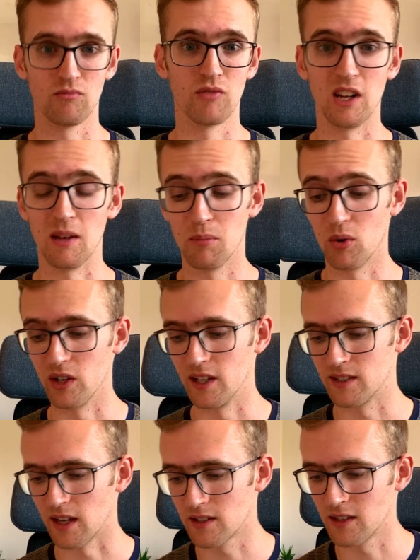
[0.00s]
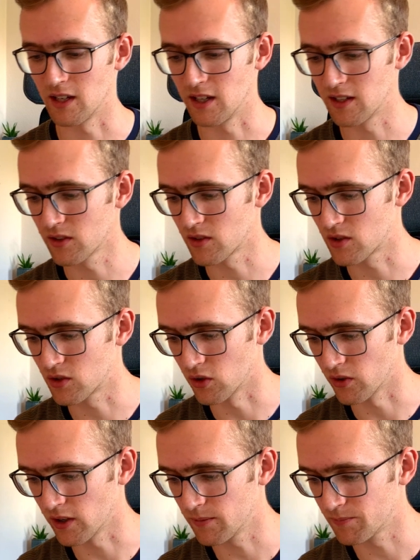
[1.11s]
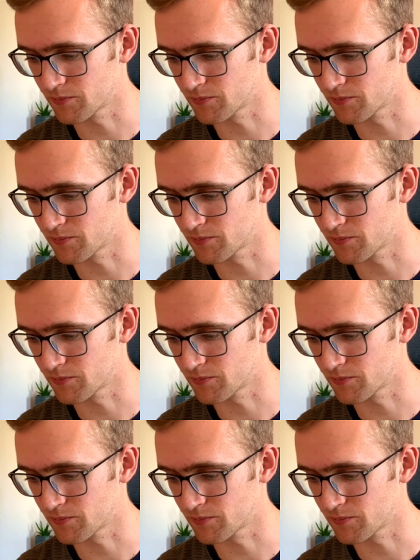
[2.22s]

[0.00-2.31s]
really important, he says, and he tells a story